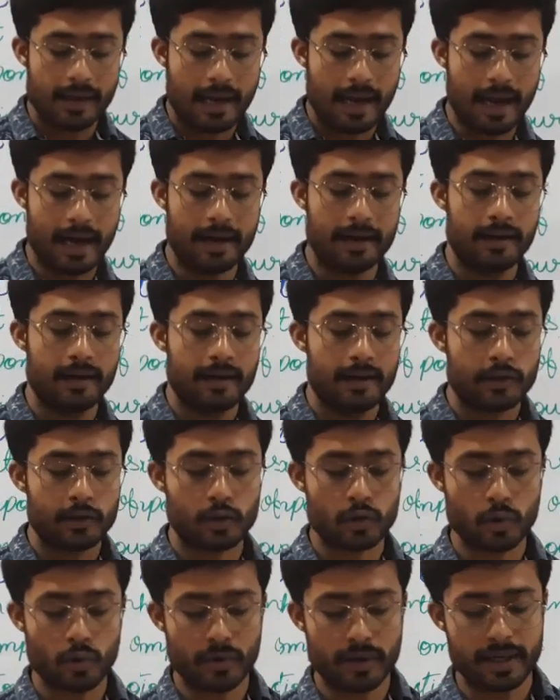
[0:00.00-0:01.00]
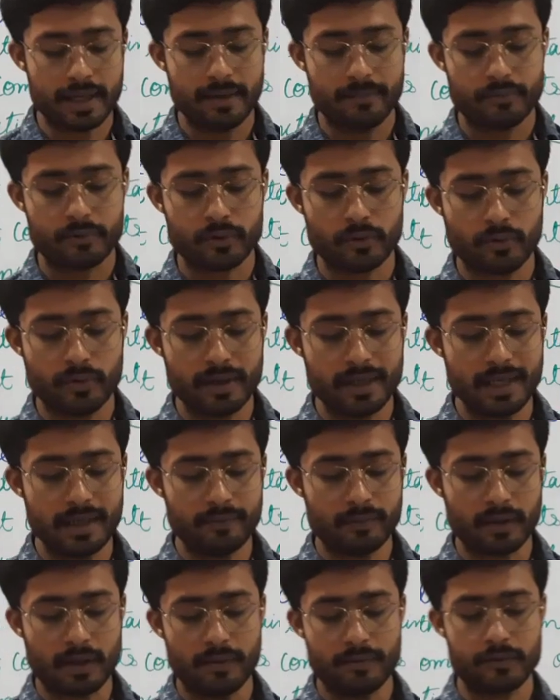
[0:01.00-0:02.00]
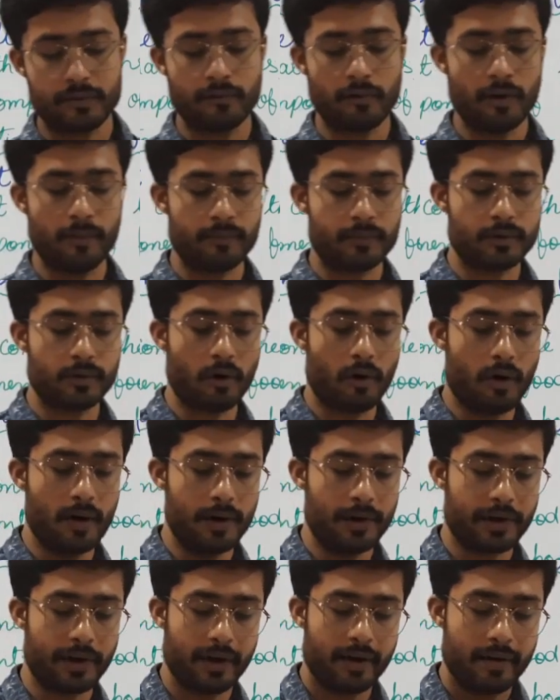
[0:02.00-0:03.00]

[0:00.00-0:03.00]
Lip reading: And sodium comes from salt,